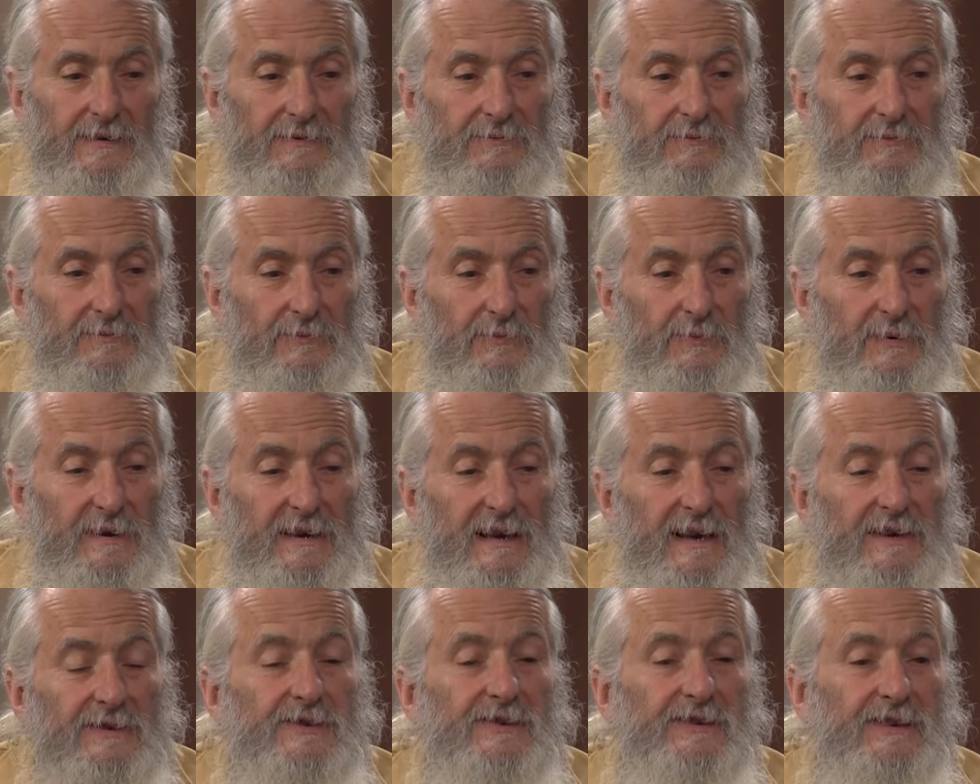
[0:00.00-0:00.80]
we
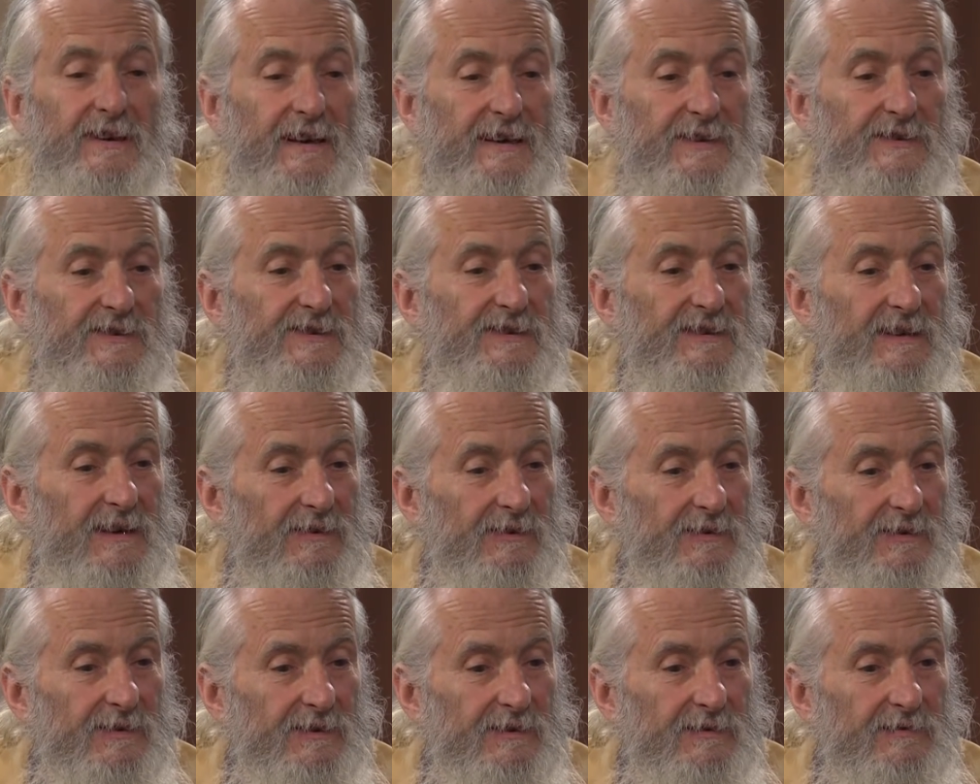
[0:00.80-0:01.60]
actually got
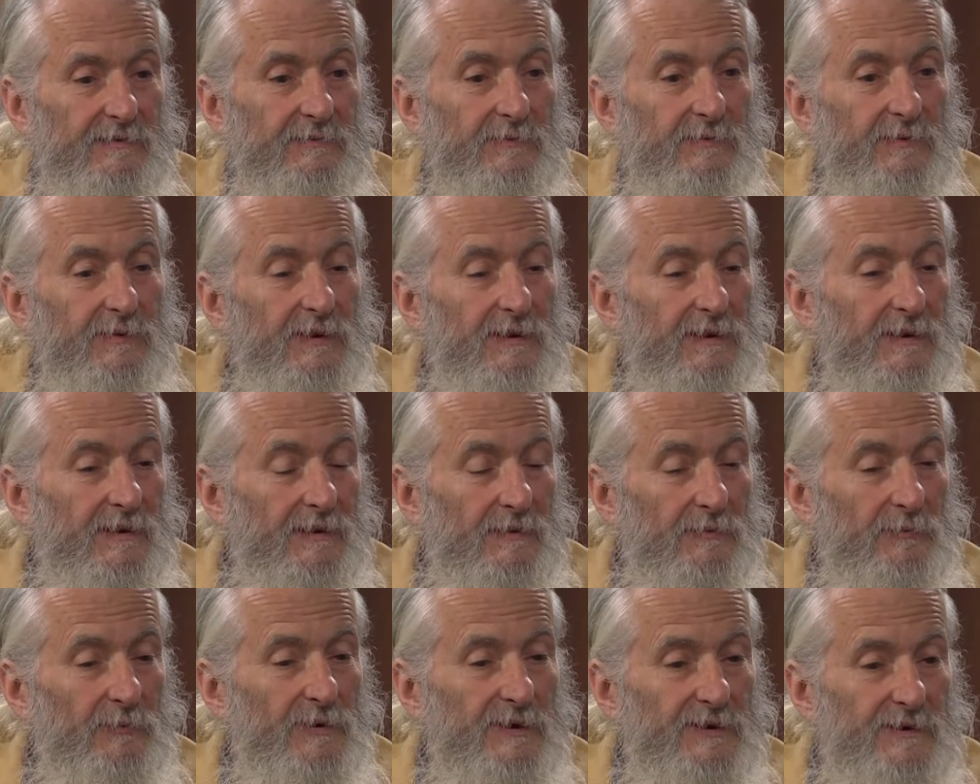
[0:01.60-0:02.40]
started
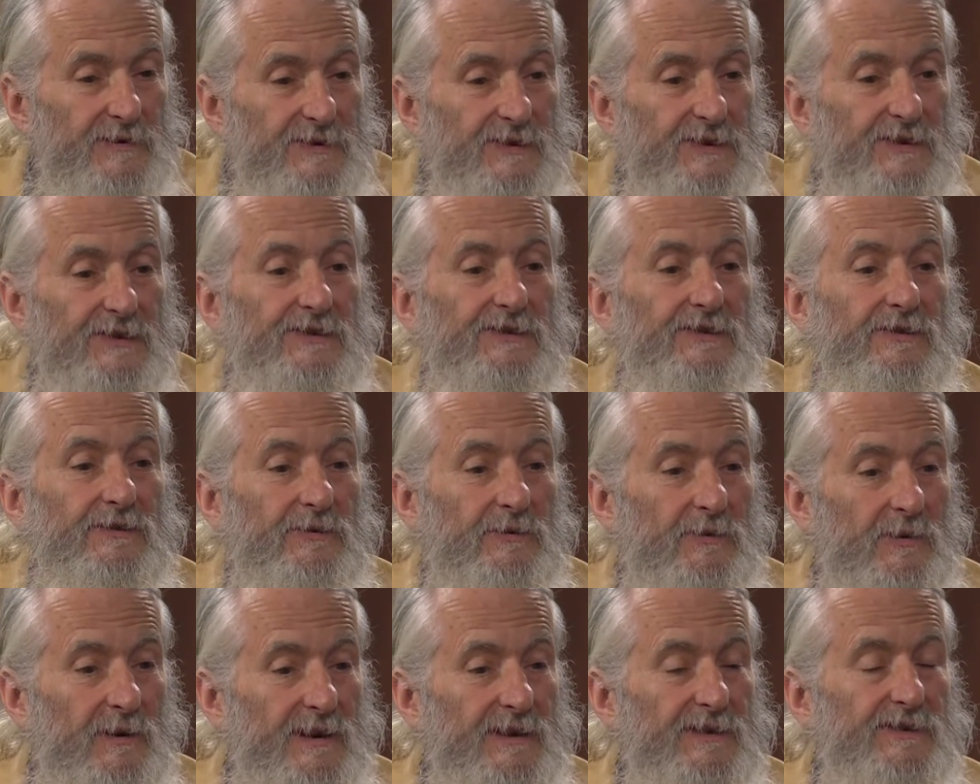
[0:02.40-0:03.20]
when Sister
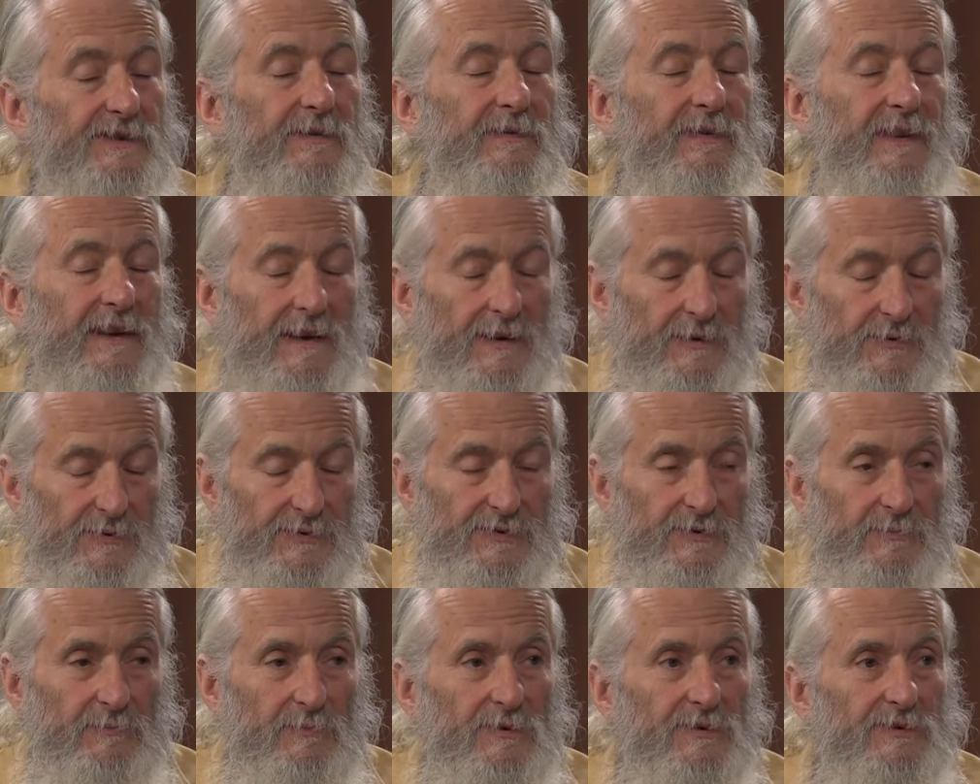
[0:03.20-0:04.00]
Grace of the
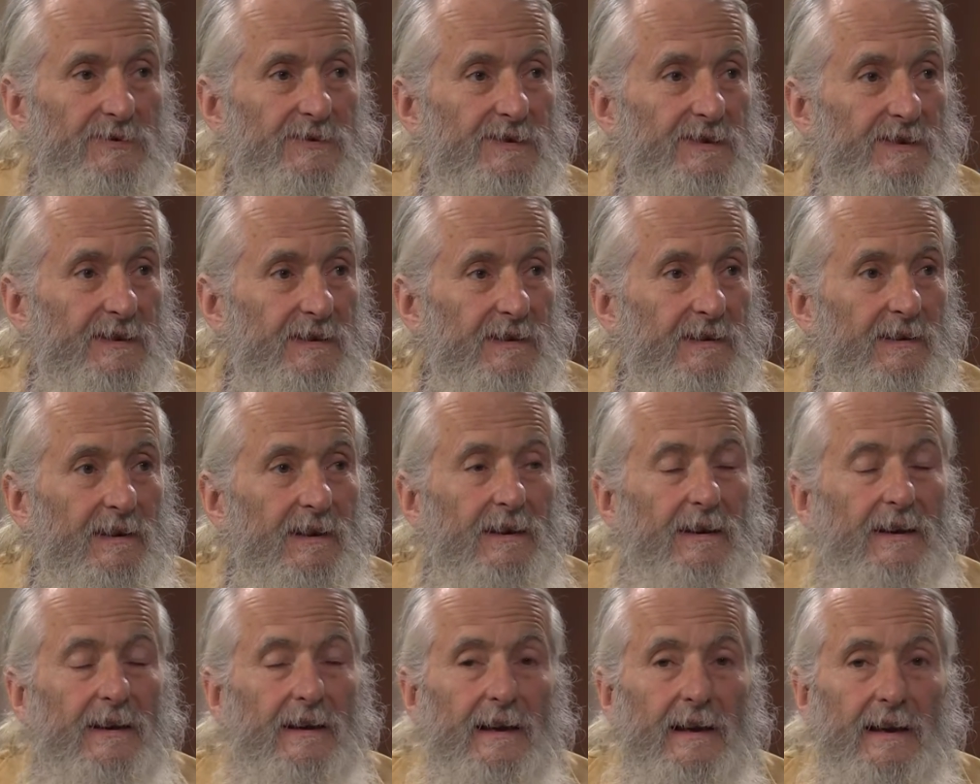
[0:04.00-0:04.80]
House of Mercy
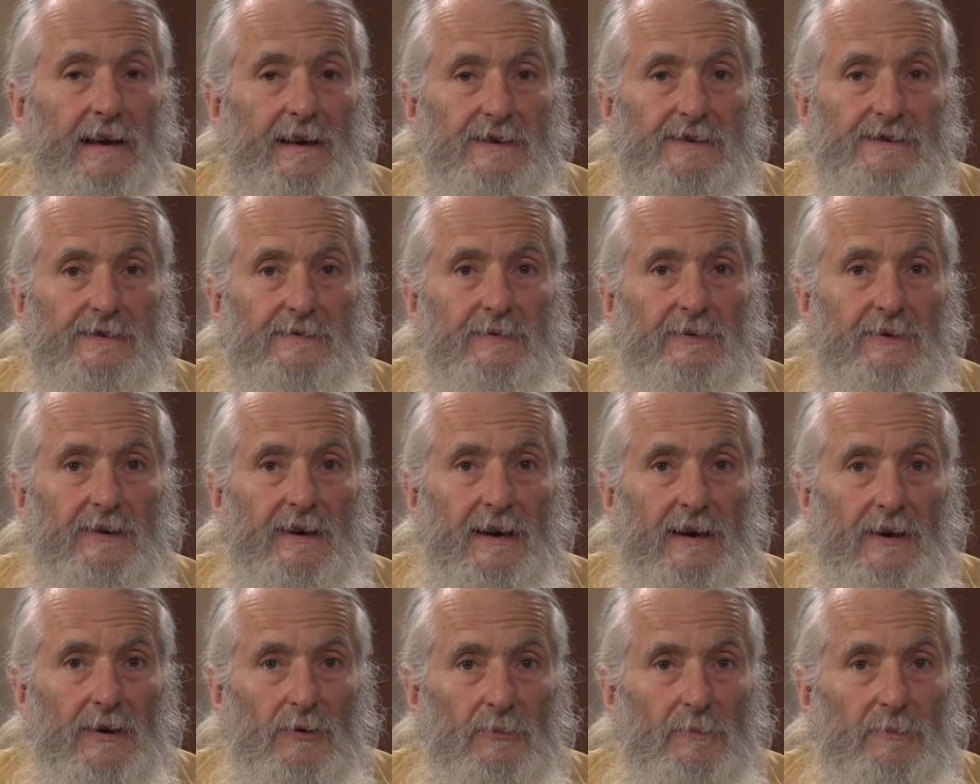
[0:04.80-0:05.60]
asked for
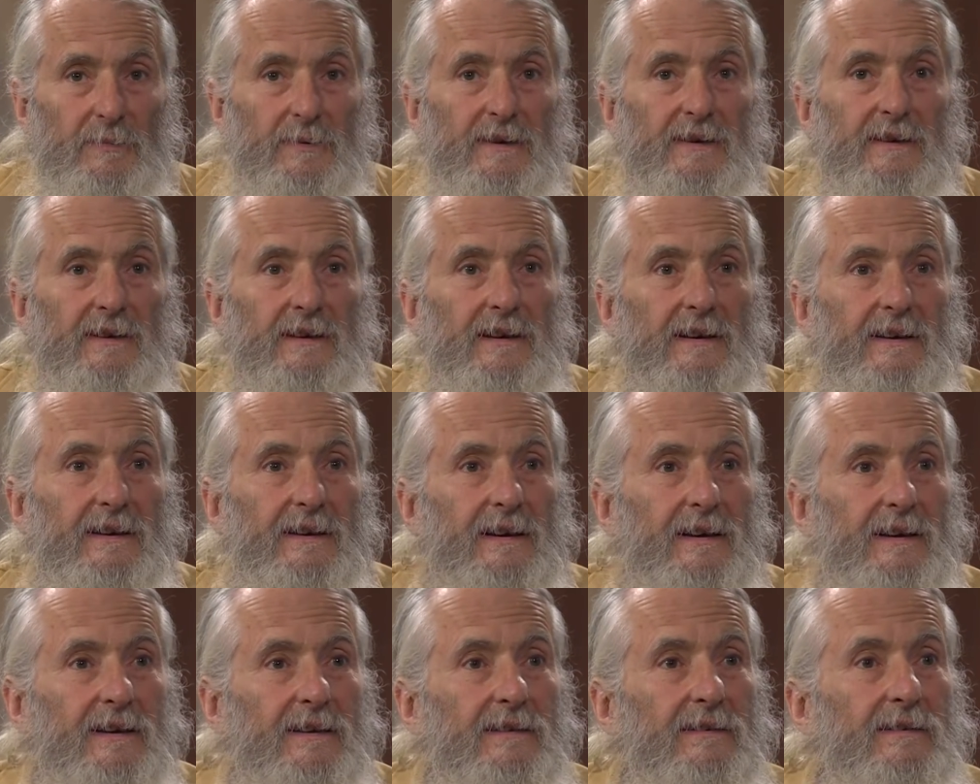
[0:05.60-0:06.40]
help in
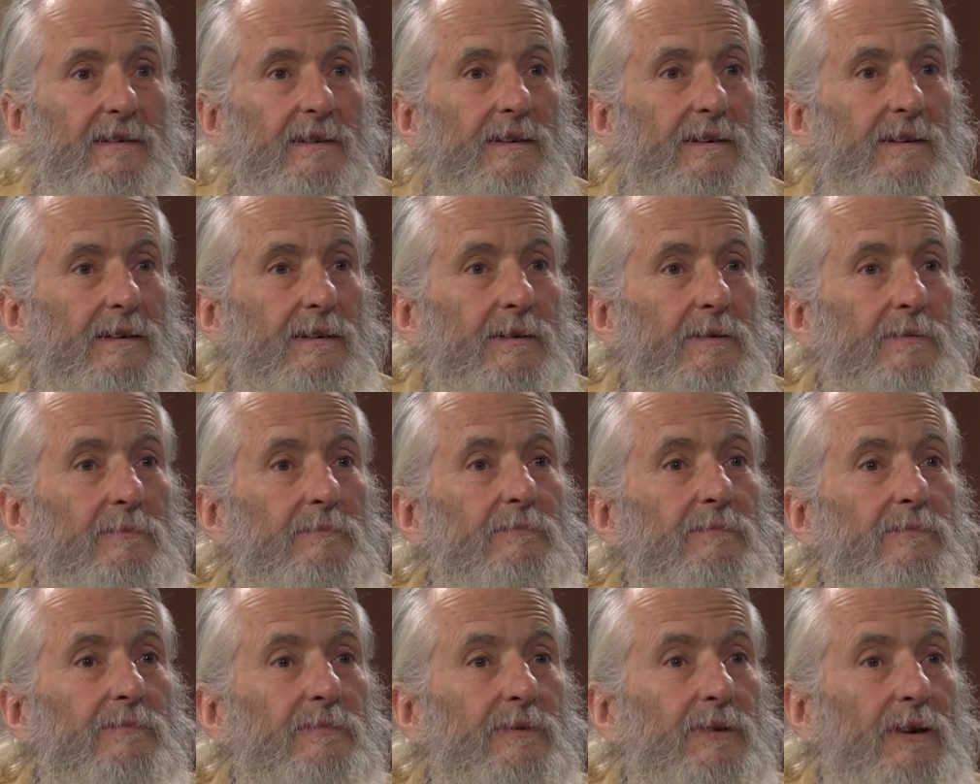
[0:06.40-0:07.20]
getting
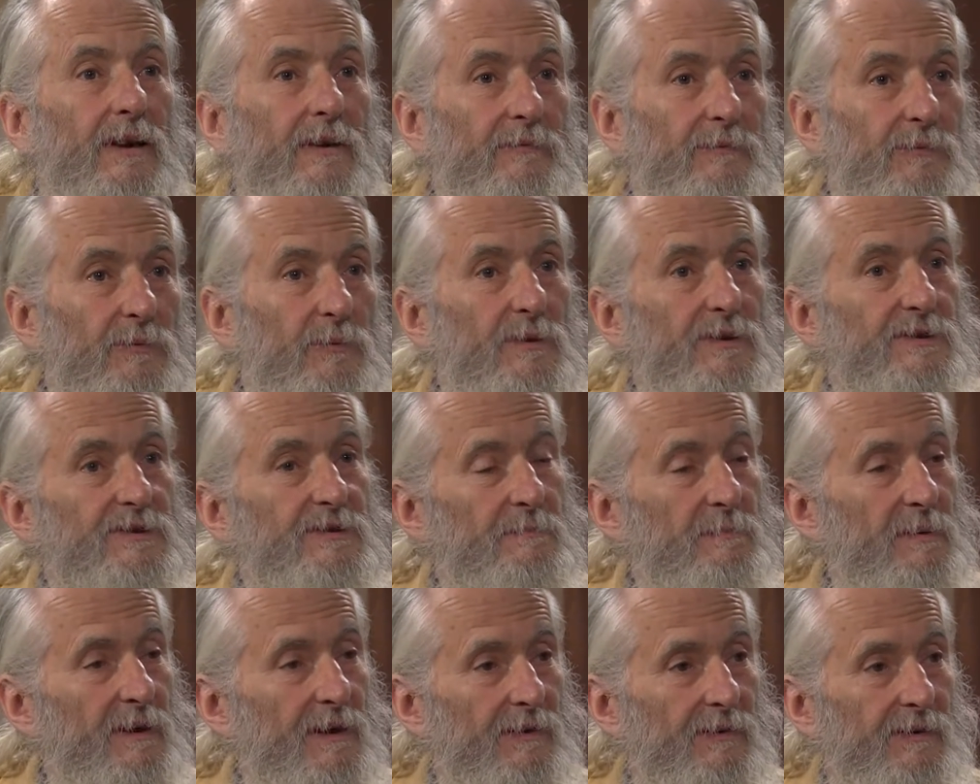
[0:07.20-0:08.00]
loved ones
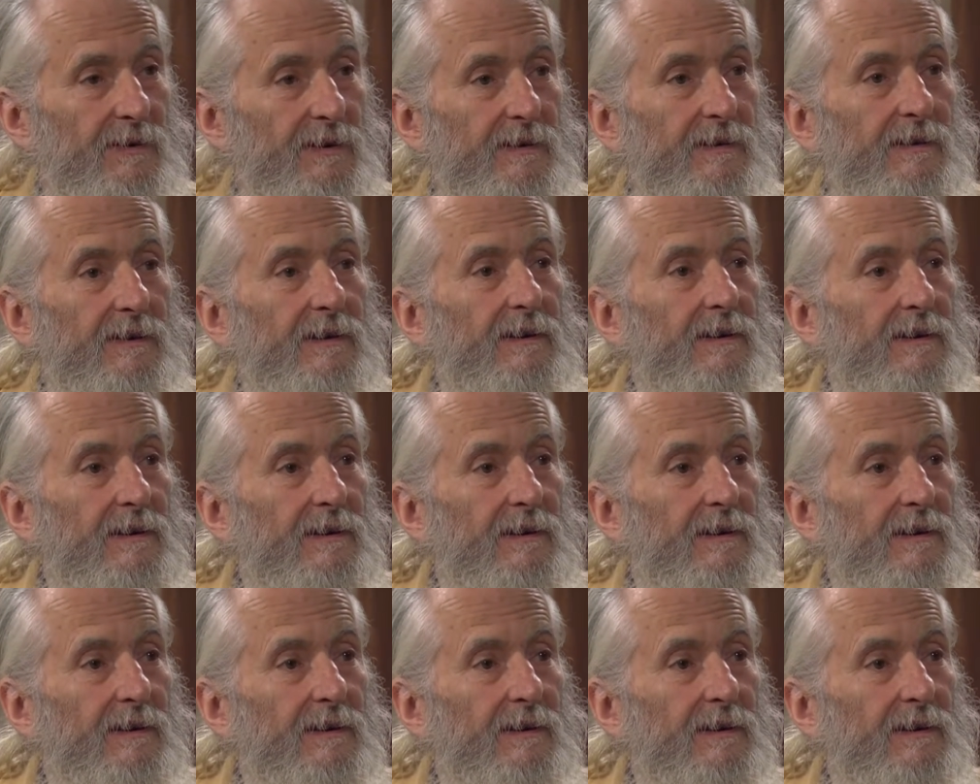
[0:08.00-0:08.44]
buried.